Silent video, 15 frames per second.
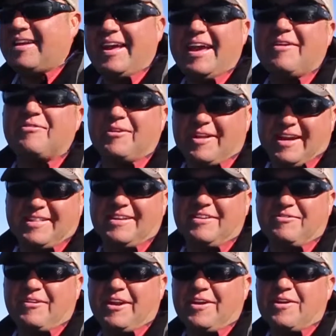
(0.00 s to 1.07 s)
Hey, if you like
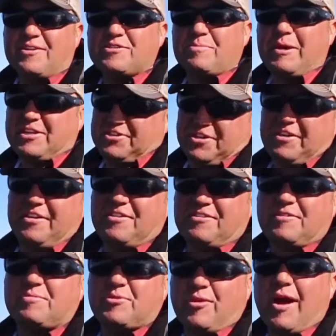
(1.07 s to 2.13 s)
these videos, make sure you
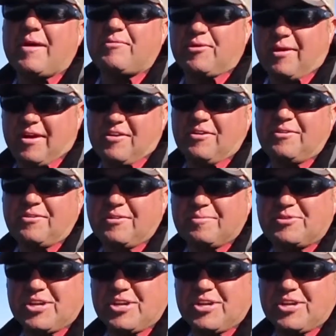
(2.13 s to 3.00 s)
subscribe to our YouTube